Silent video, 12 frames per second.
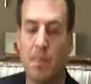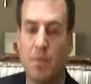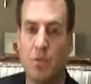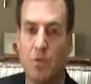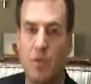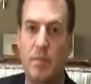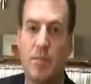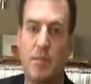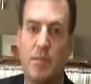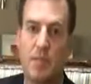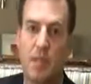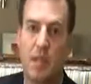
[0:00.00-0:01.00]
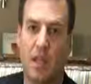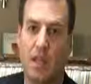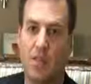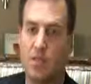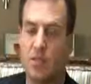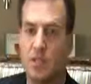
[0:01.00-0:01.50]
Squamous cell skin
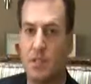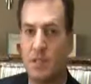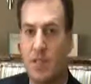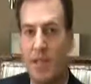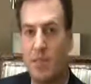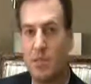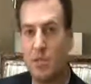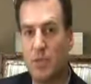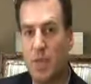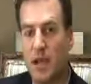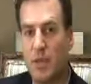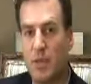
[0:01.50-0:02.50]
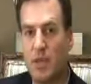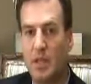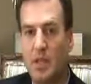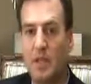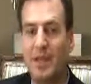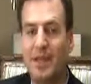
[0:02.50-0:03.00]
cancer is the second most common
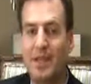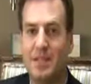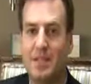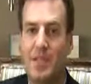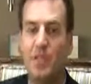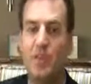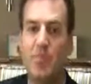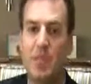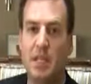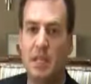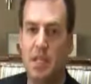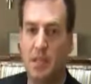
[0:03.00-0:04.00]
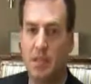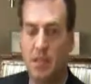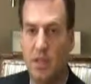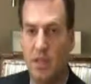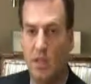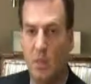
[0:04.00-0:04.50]
and is intermediate
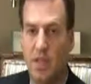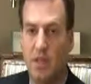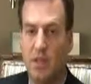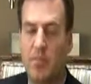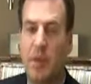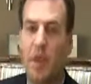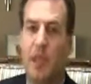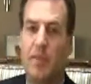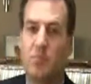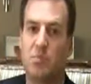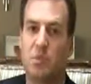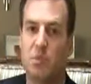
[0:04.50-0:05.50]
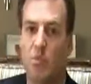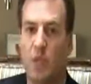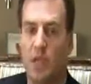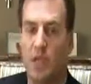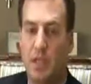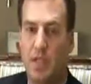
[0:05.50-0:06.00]
in the way that it behaves
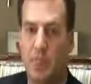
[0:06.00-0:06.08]
between